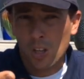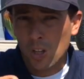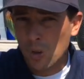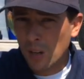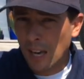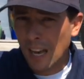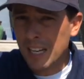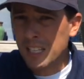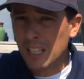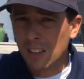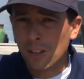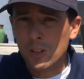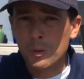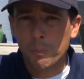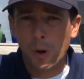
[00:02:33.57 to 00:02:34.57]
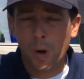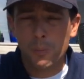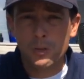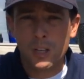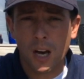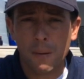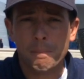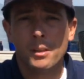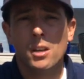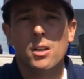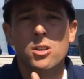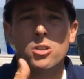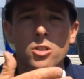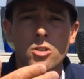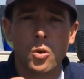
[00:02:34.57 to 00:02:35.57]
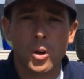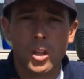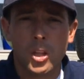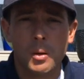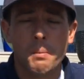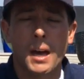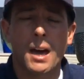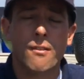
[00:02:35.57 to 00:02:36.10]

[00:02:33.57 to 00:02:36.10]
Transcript: You can dig those bulbs up, store them,